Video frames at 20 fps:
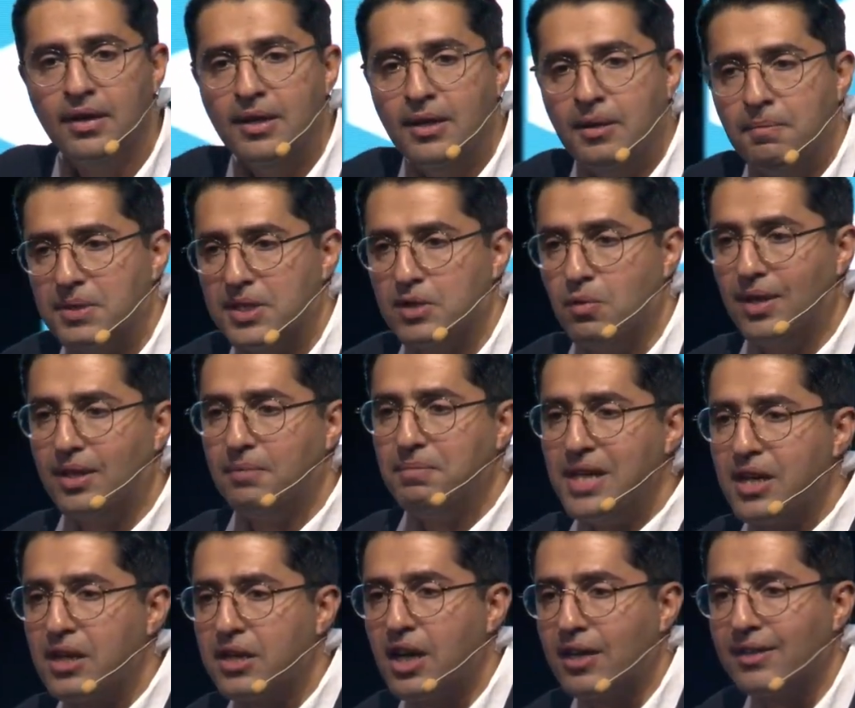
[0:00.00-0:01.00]
but they want to be
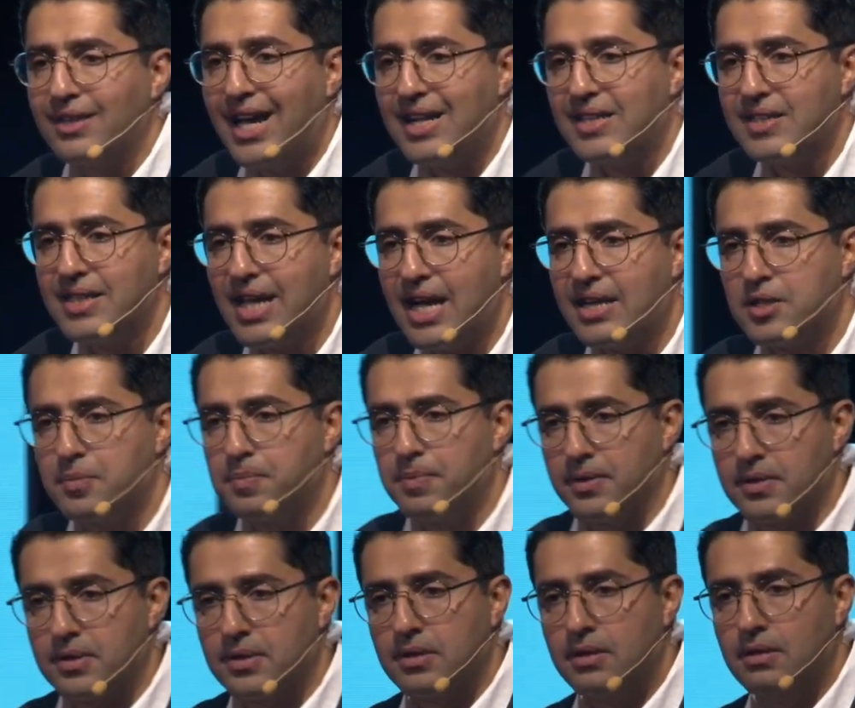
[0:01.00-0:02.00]
recognized as
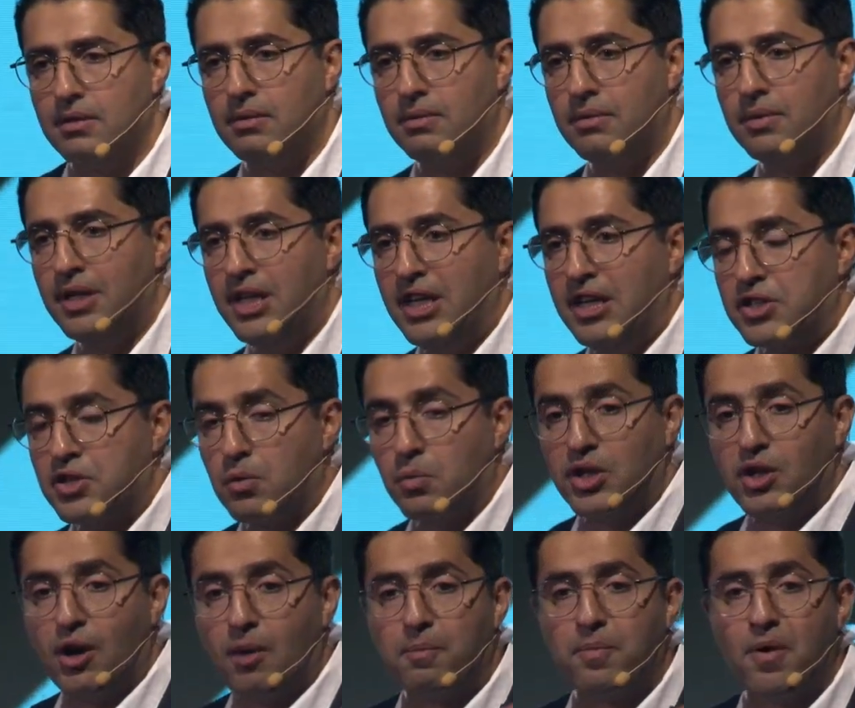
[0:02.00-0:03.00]
experts. So when you
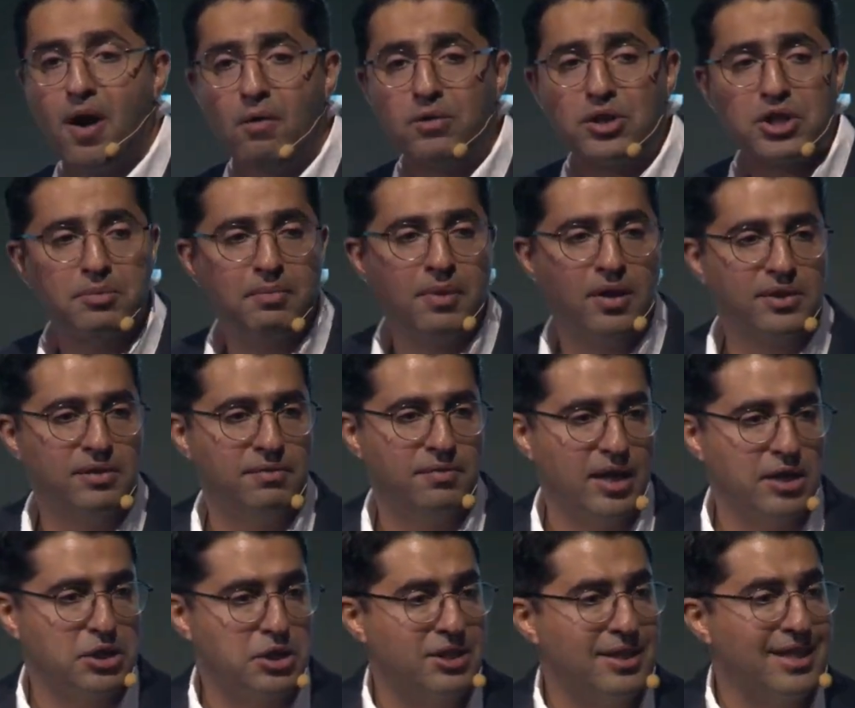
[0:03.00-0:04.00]
approach
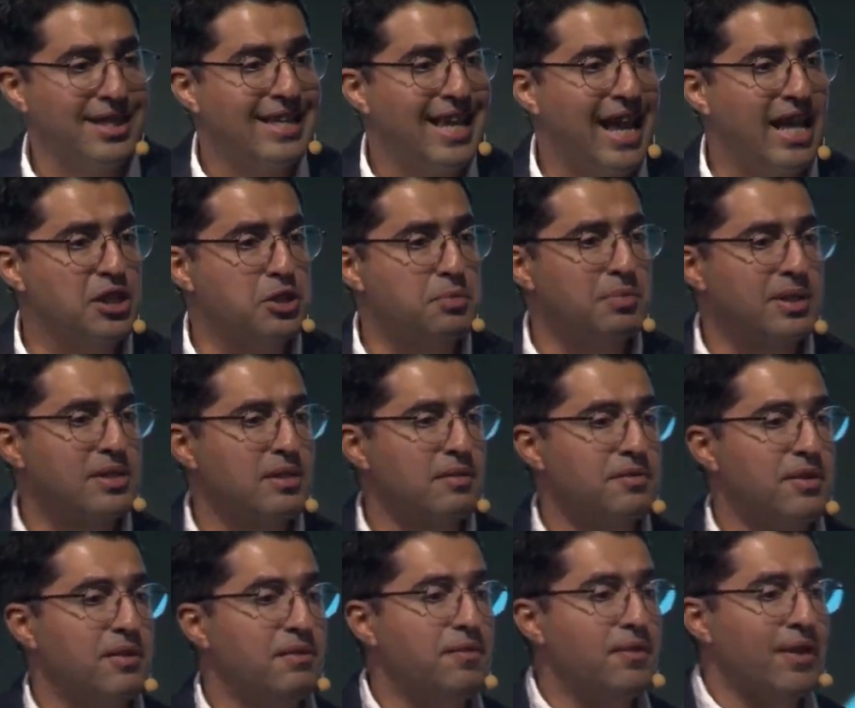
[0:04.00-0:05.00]
motivation, engagement of
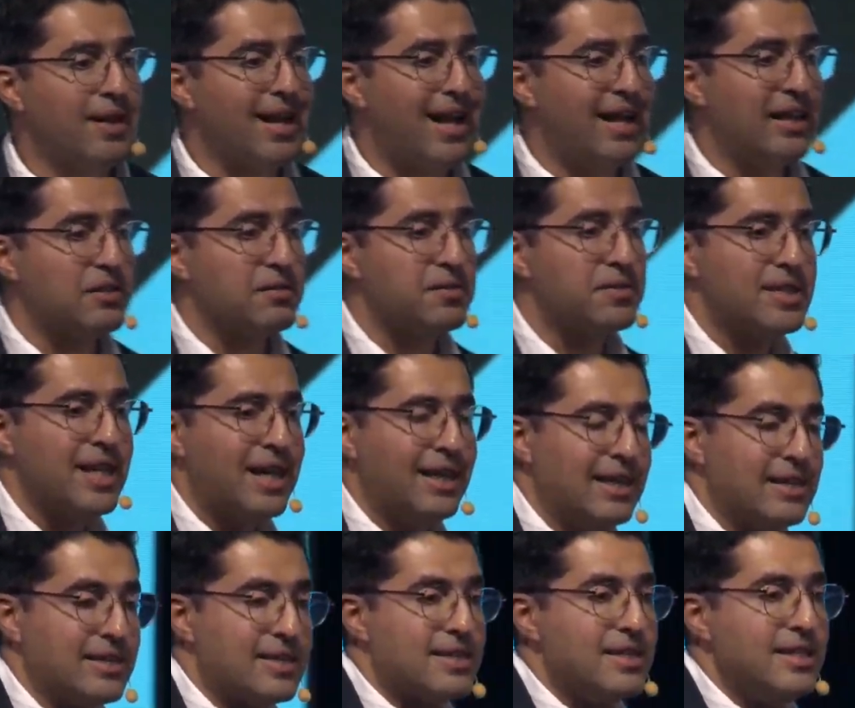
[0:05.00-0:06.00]
different kind of
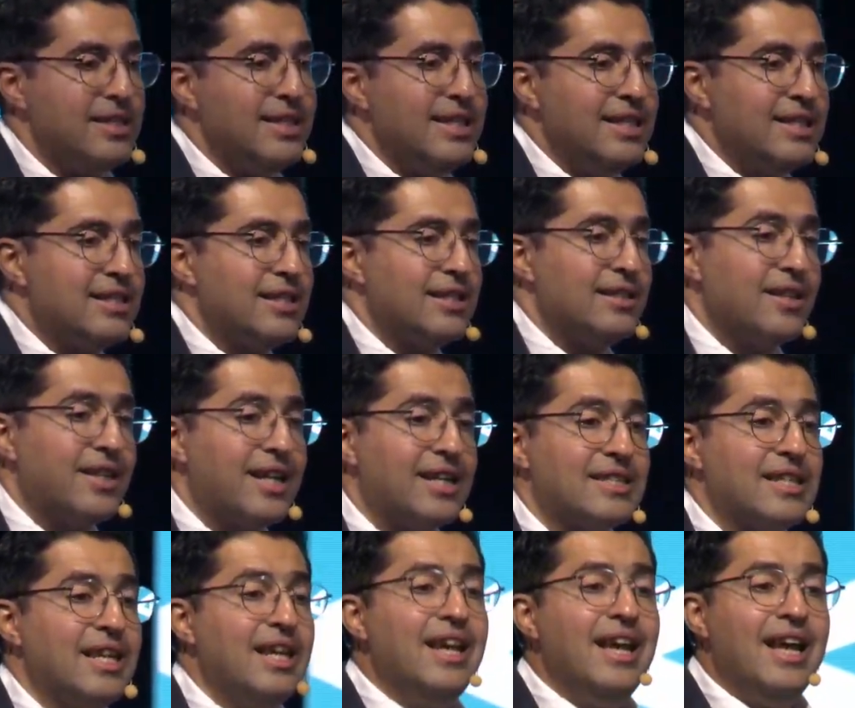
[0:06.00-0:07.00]
talents, you need to look at
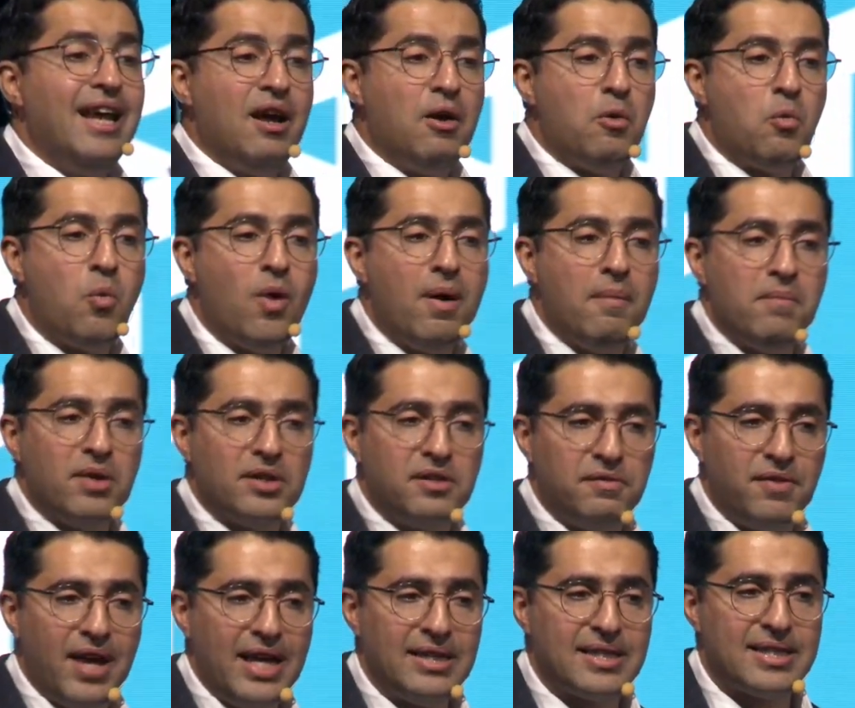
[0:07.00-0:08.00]
what
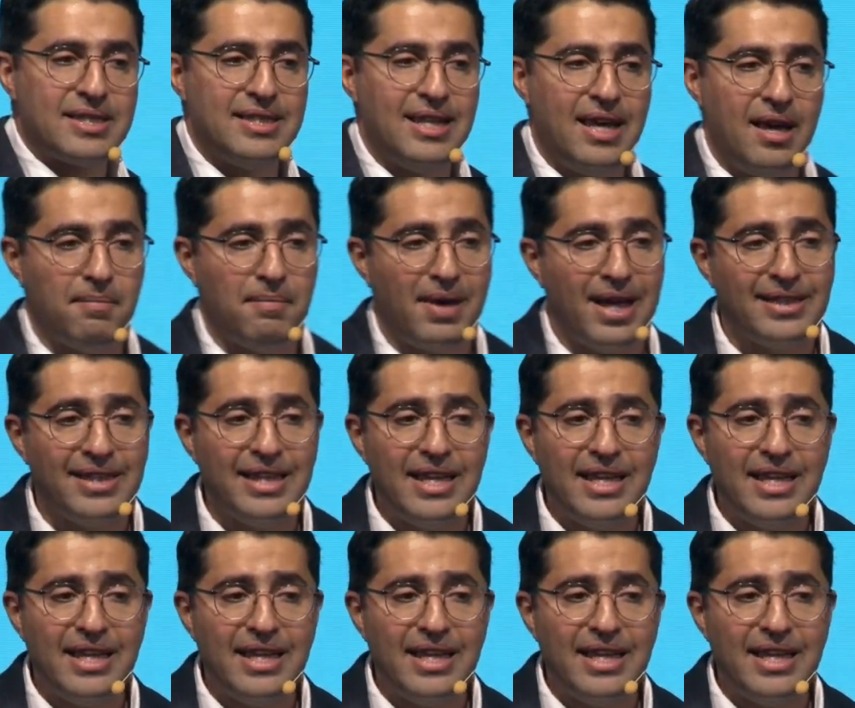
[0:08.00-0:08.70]
motivates them and the